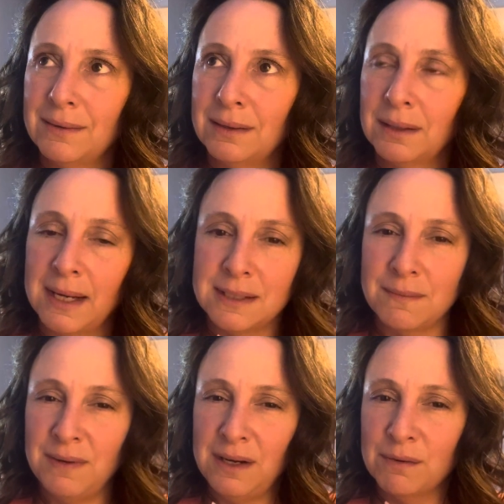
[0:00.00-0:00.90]
light to
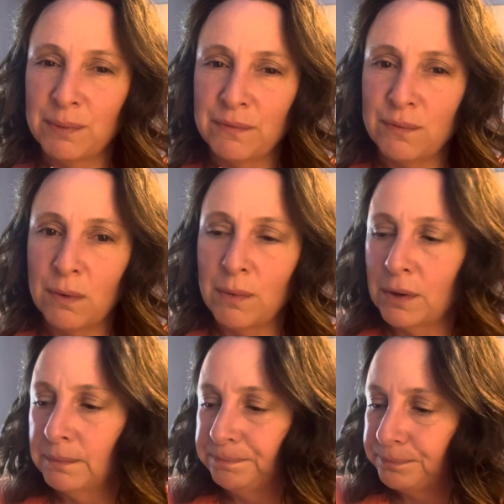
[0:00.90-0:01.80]
medium
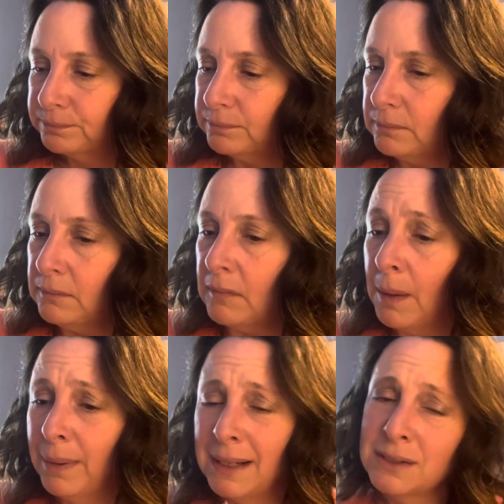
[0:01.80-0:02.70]
performer,
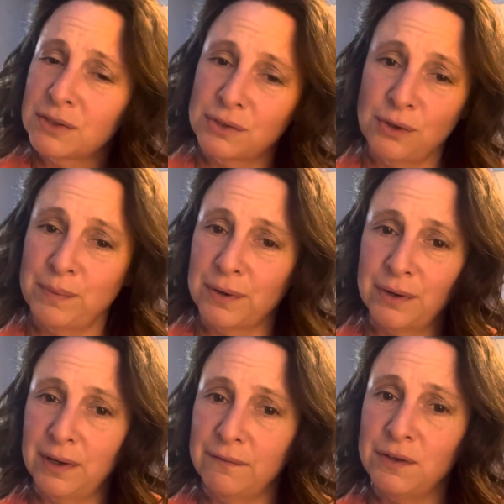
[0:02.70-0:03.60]
but it's super
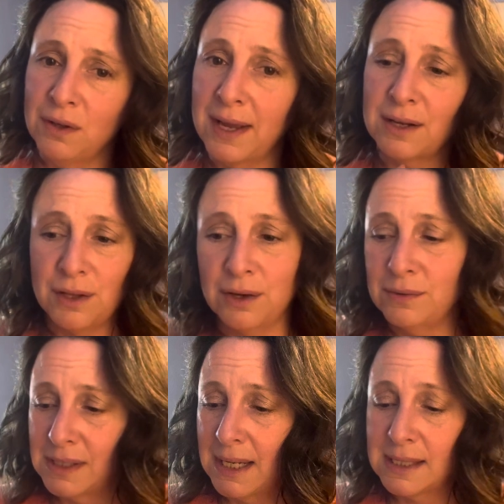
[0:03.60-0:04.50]
good. If you like cologne
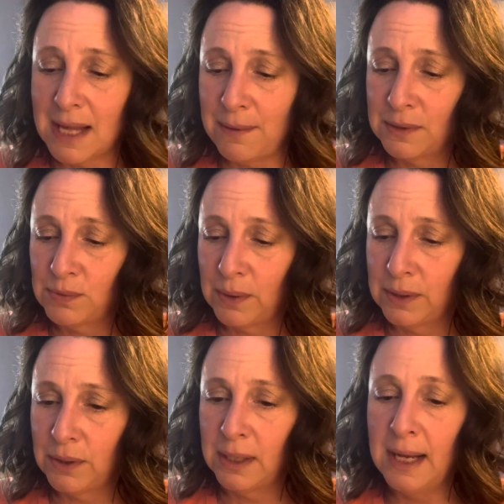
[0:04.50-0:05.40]
scents, that one's really
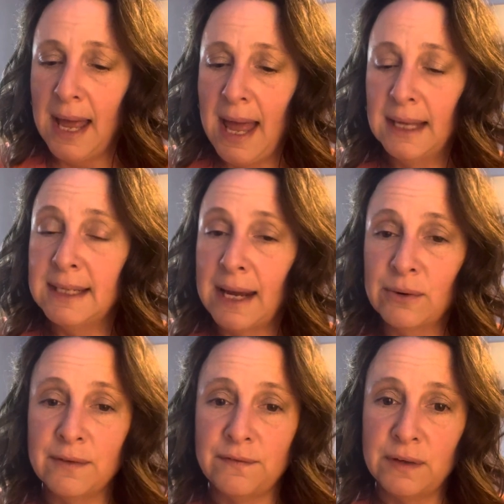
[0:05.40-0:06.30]
good. Day
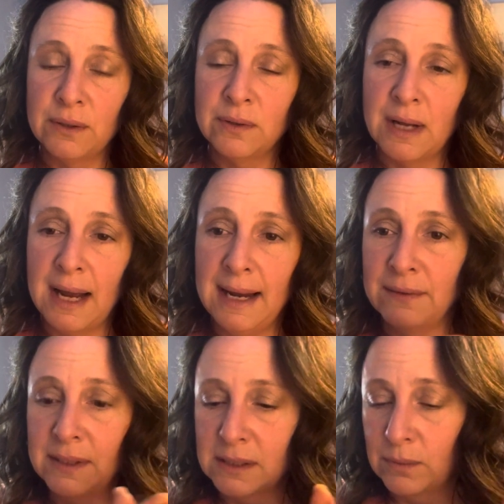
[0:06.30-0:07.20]
on the Field, I
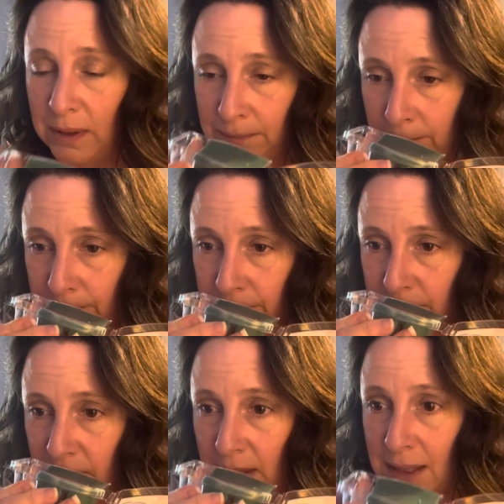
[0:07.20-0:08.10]
had this one
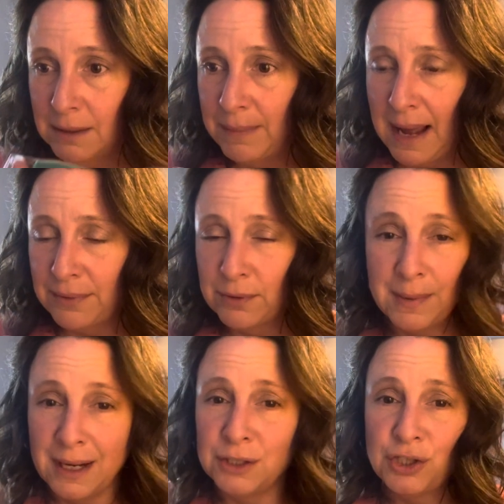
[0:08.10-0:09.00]
in the bathroom
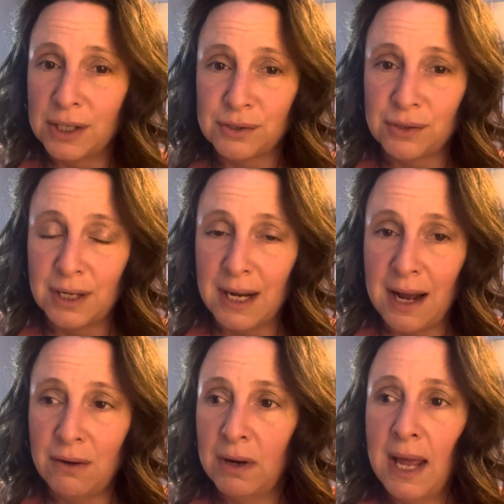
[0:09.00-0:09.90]
and I just took it
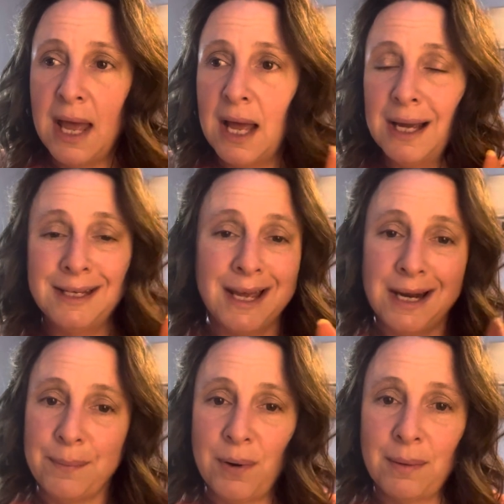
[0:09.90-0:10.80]
out. Again,
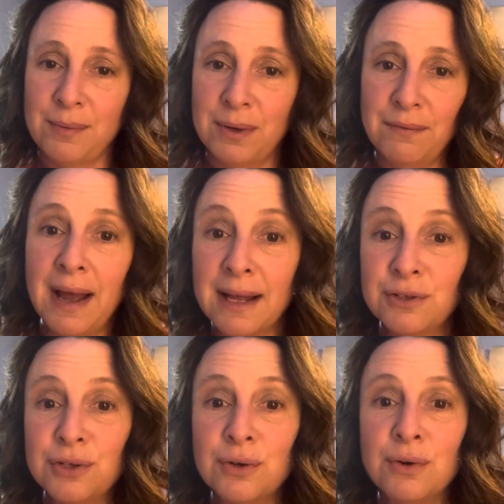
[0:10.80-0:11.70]
I probably wouldn't have had
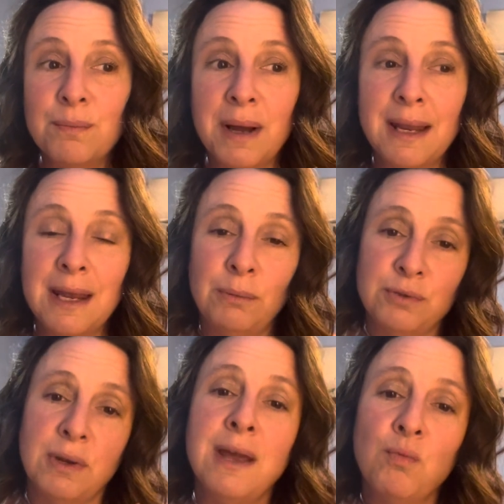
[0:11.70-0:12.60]
to, but it was
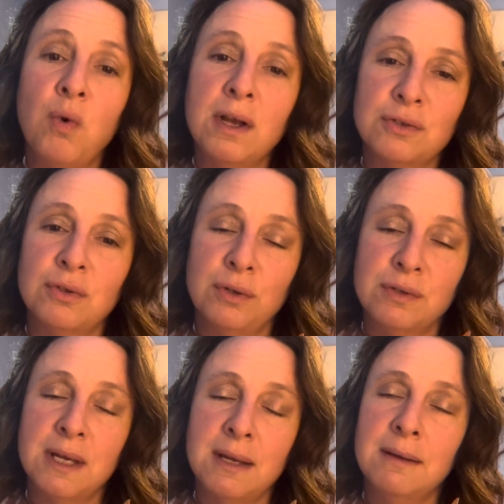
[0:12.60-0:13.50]
it was
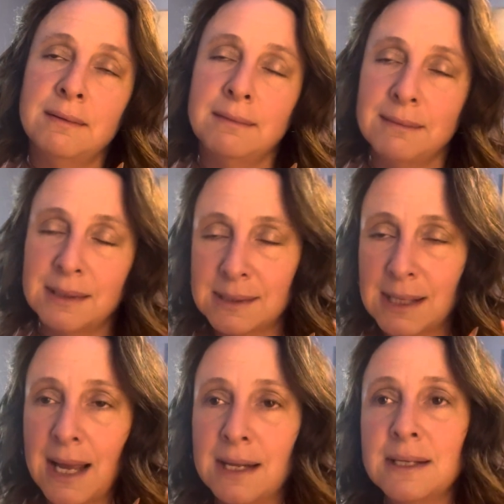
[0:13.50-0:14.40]
losing the
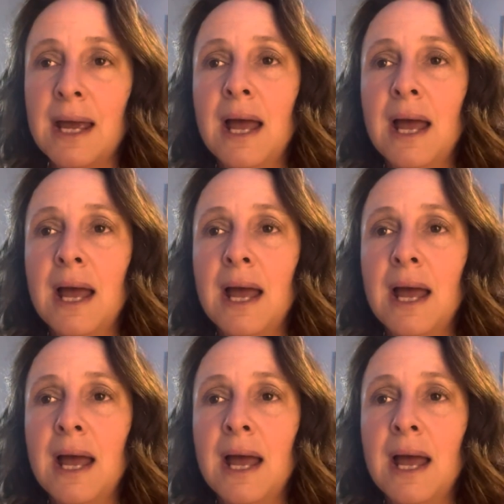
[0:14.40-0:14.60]
scent.